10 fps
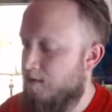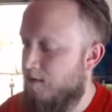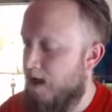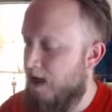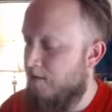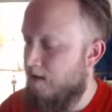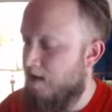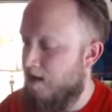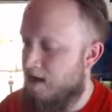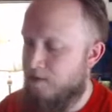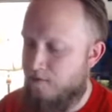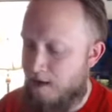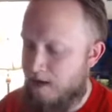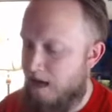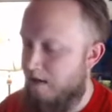Do I have a... I do
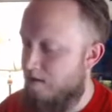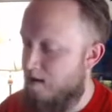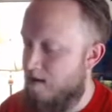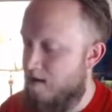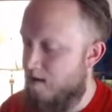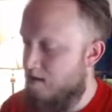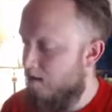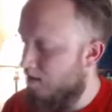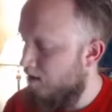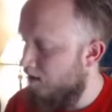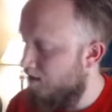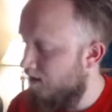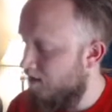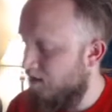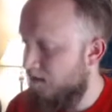not have a card
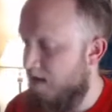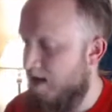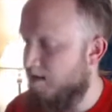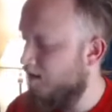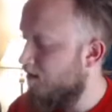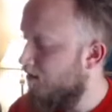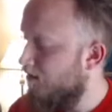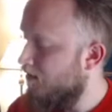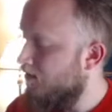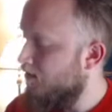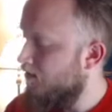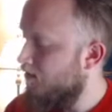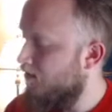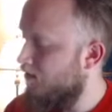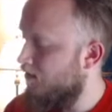that does that.
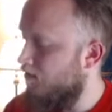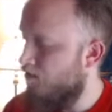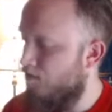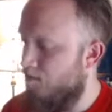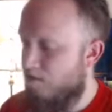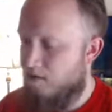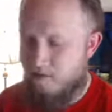So...